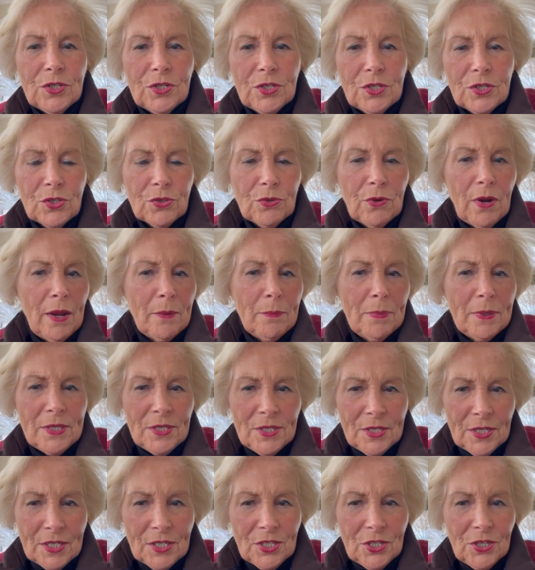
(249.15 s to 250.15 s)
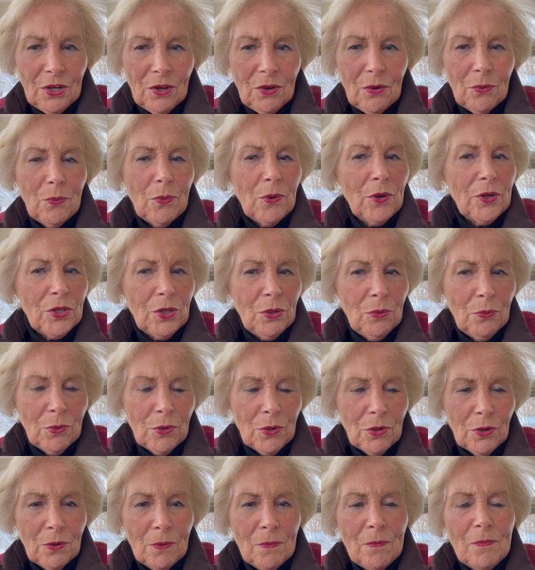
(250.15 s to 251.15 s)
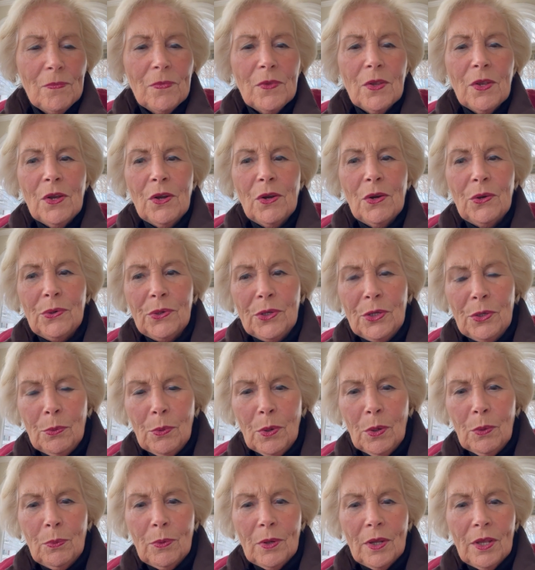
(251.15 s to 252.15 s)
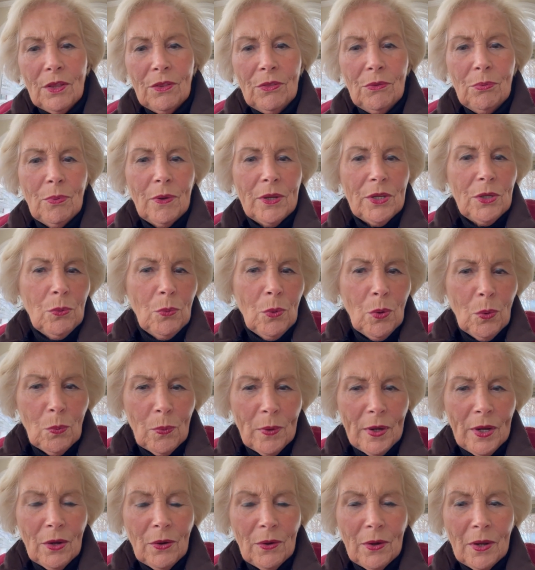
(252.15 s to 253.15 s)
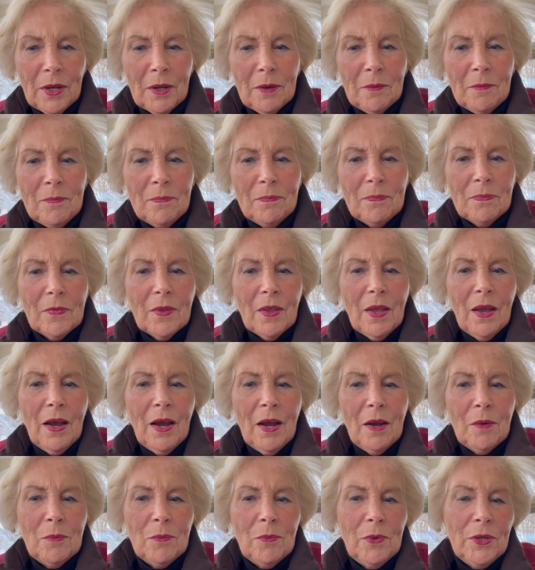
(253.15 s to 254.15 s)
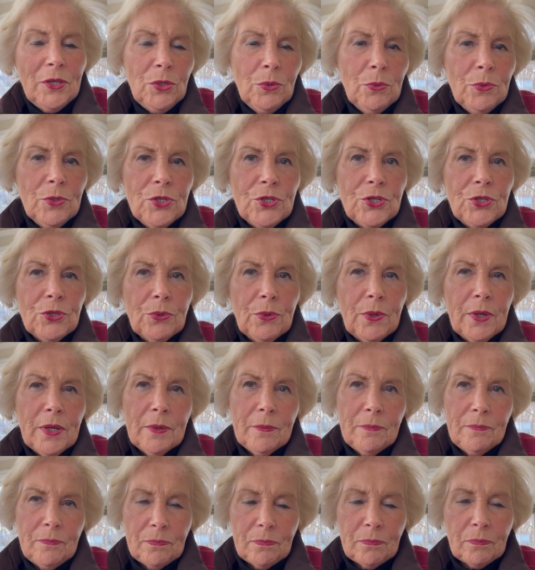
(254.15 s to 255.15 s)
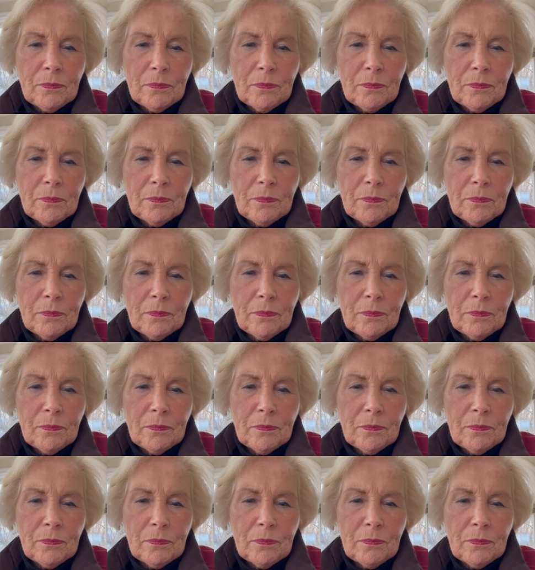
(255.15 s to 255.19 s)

Describe in detail where you were, who you were with, what you were wearing, um, what you were doing.